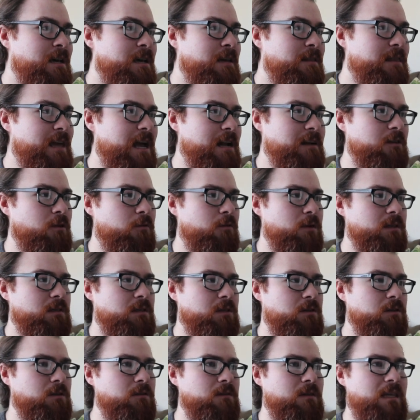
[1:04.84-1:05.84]
Then going
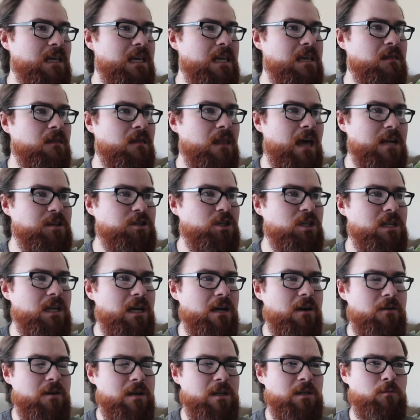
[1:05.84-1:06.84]
to the
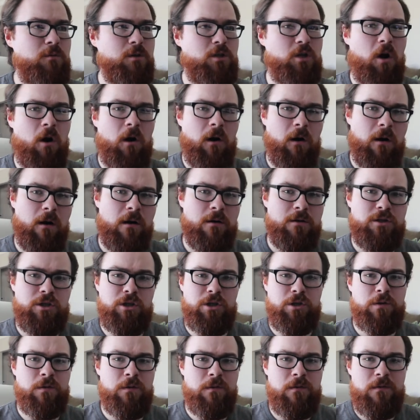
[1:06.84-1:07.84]
legendaries, which are
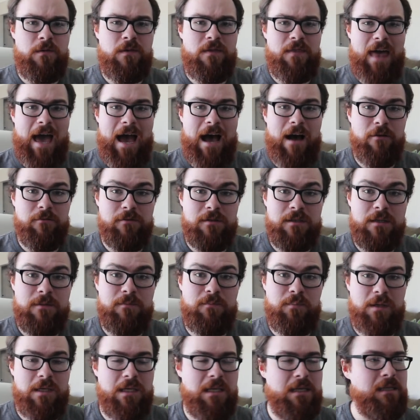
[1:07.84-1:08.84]
2,000
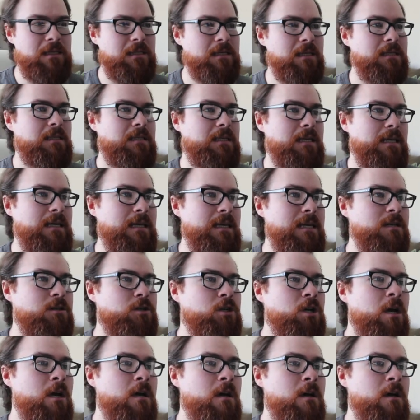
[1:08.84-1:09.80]
pieces each,